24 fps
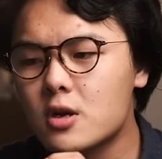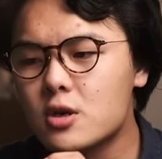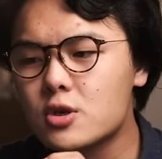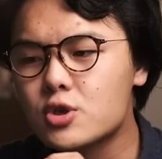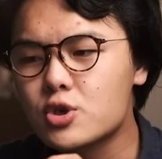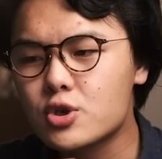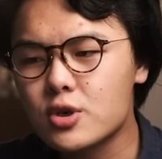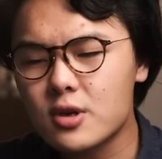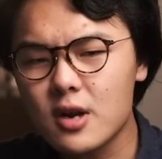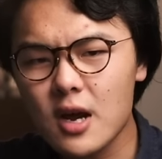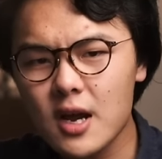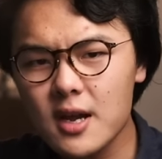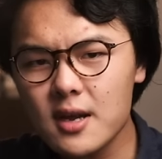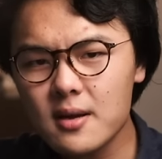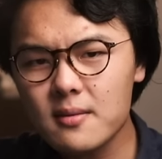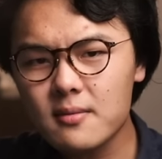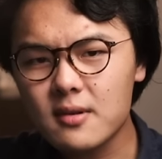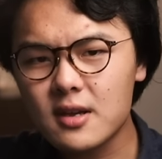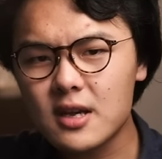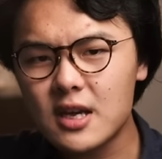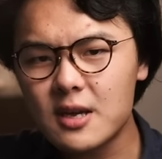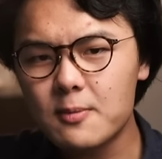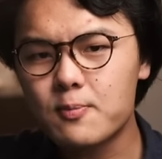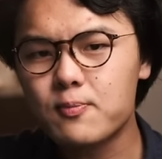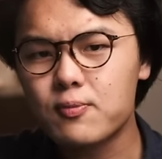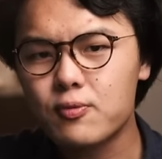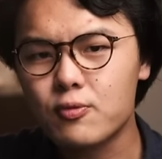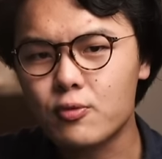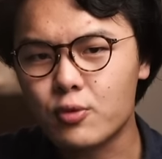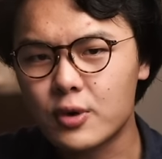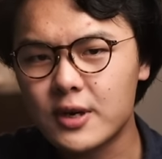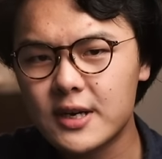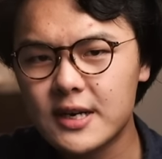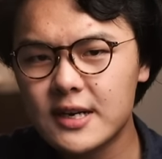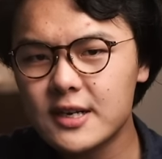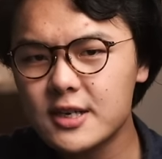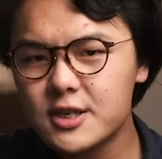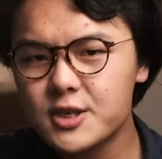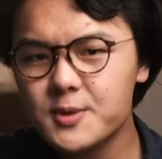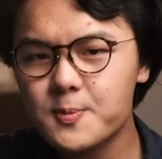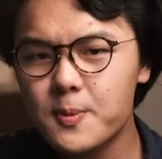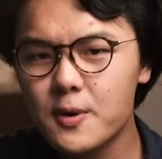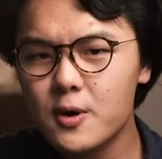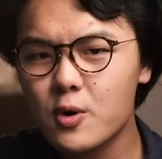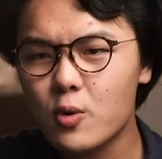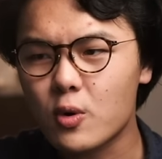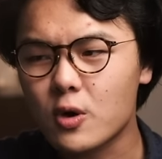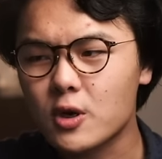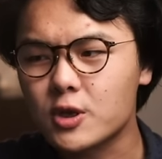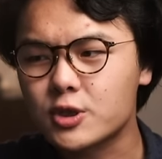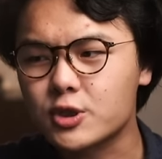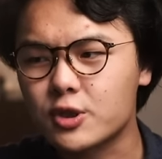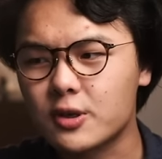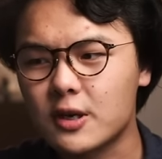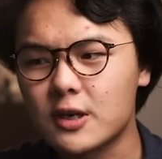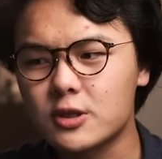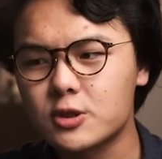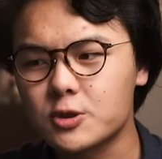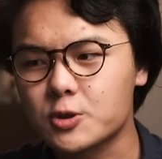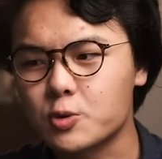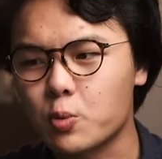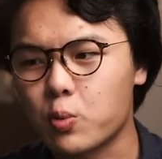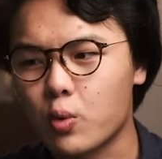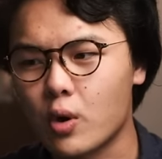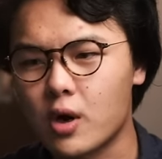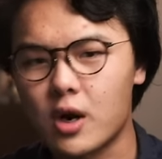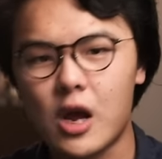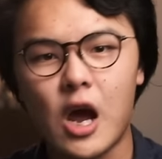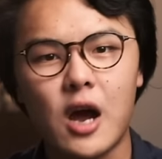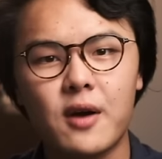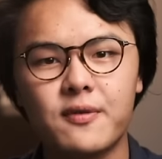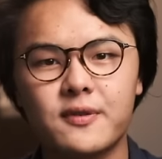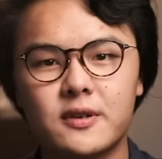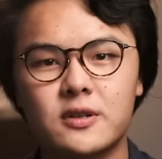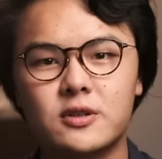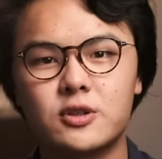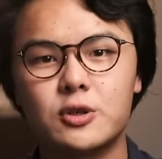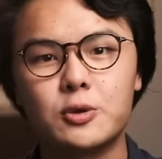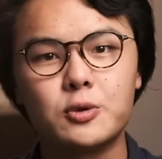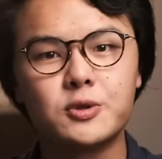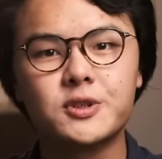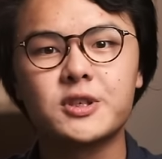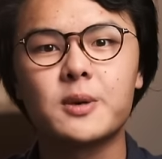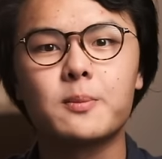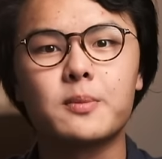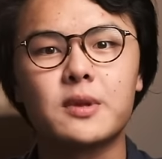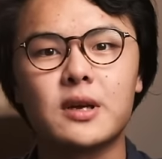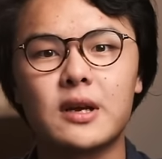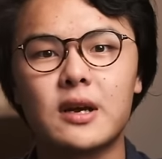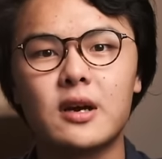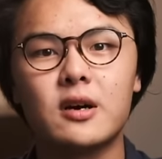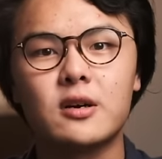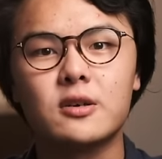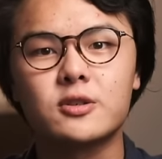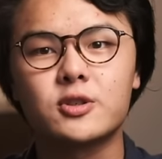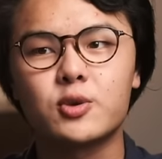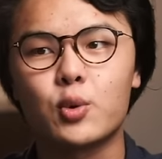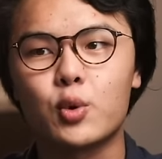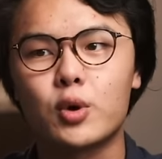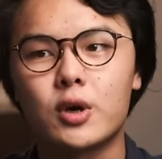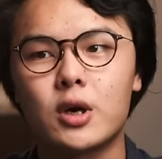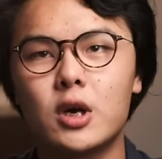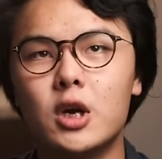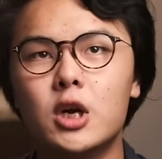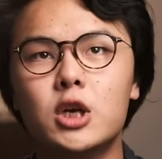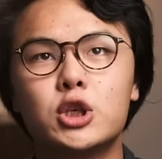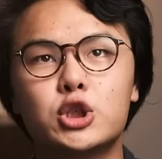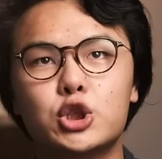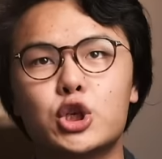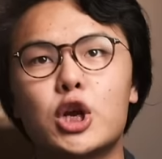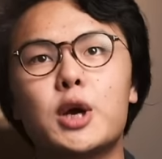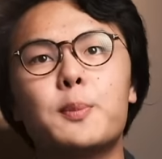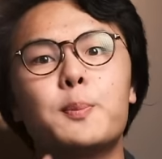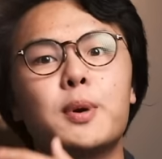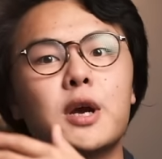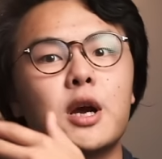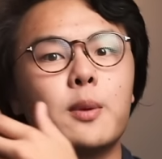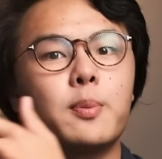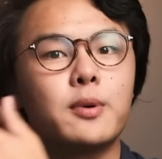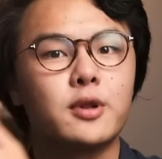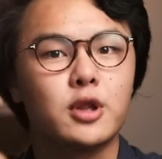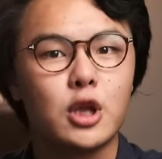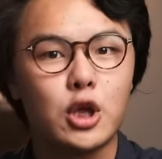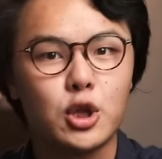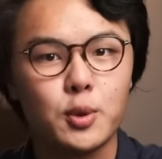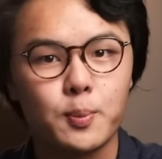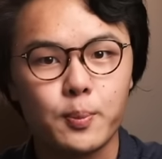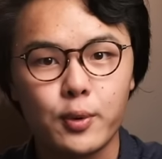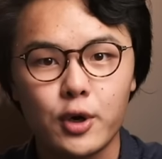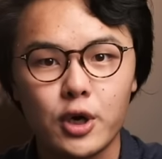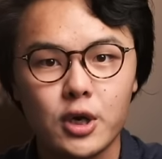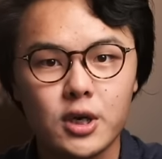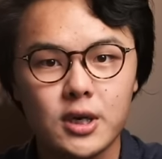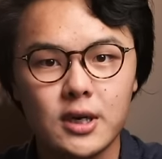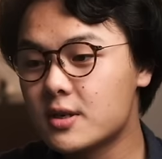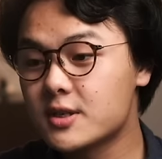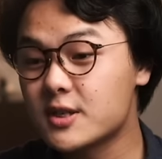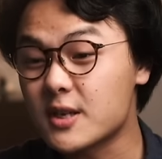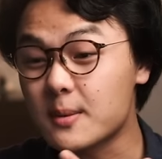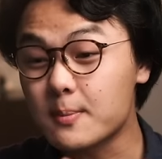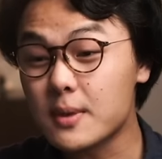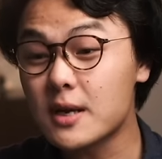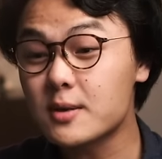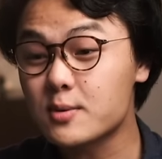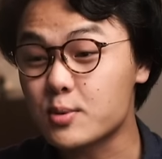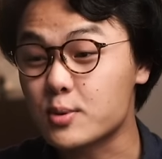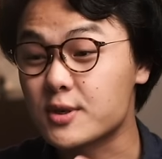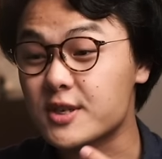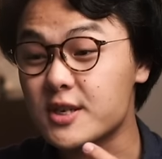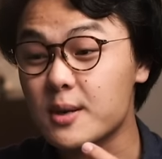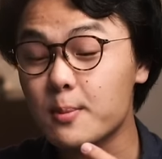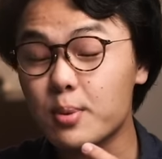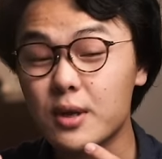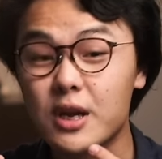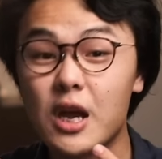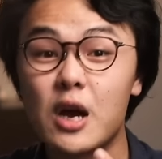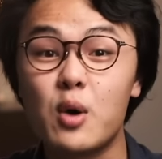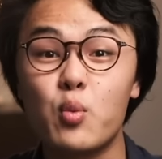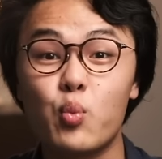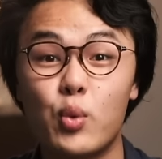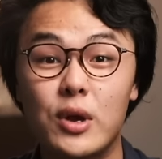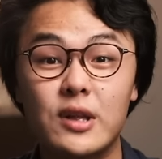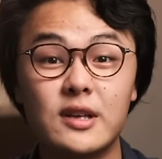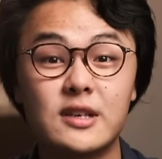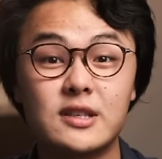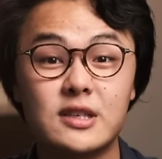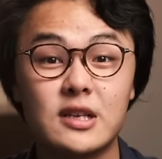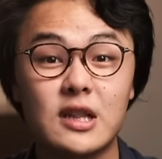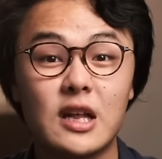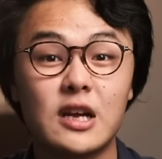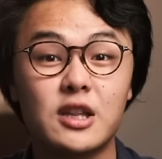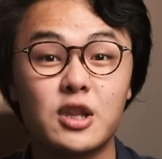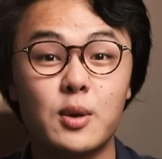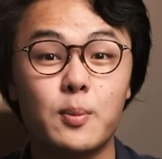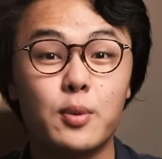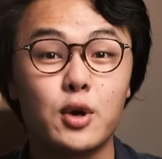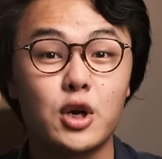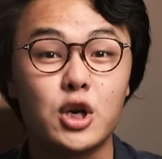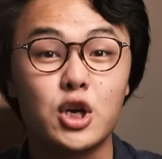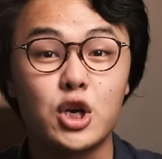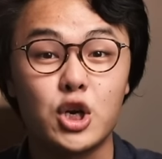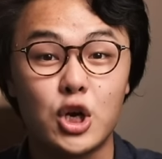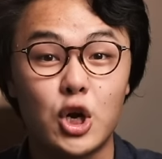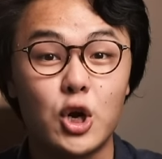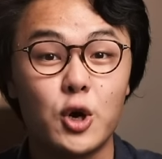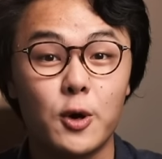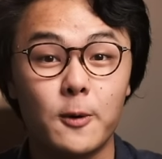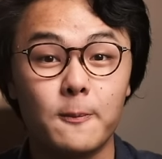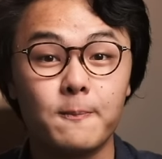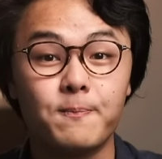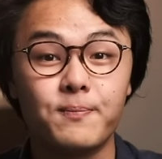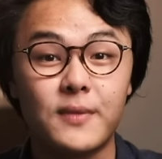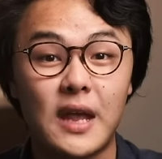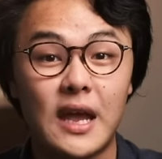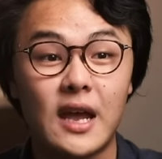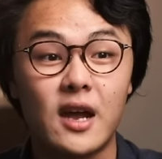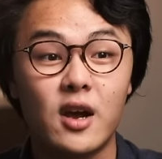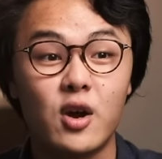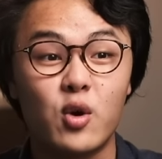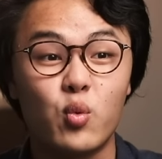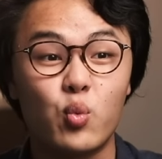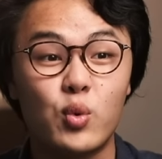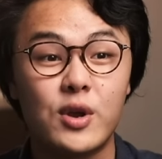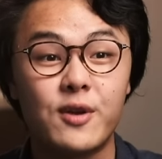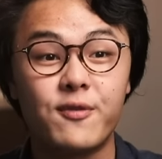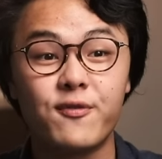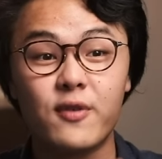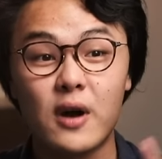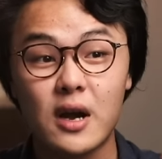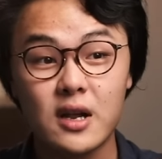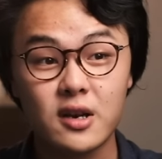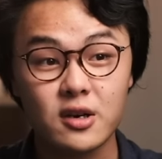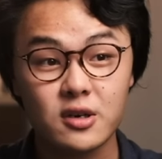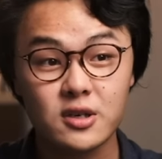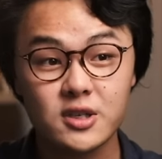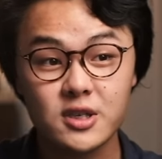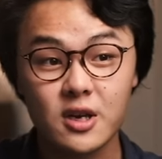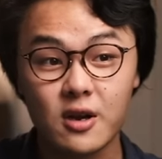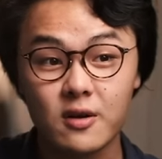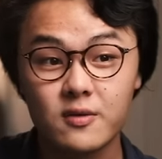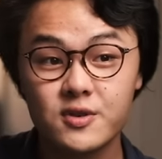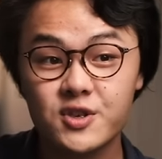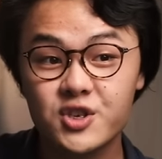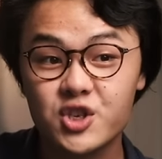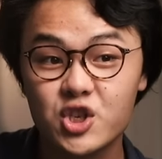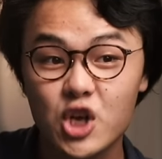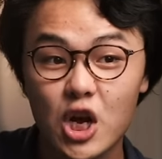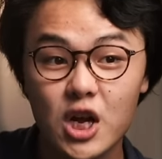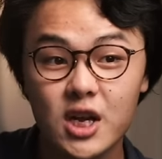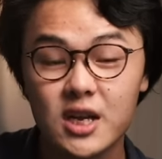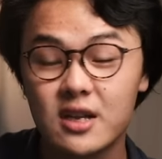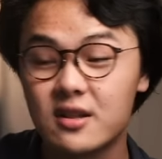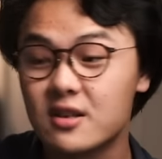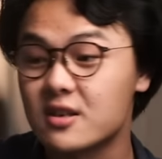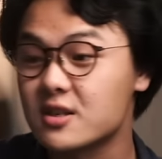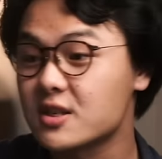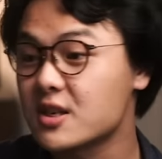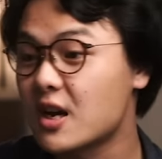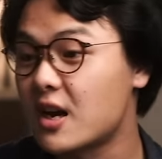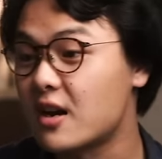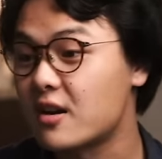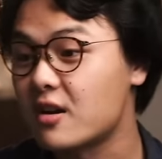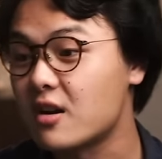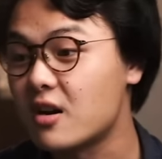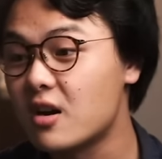should I keep reading this book, or should I just run off and do something else, or should I pick up another book? Sometimes we're simply unwilling to let the book go, and we find ourselves stuck in this kind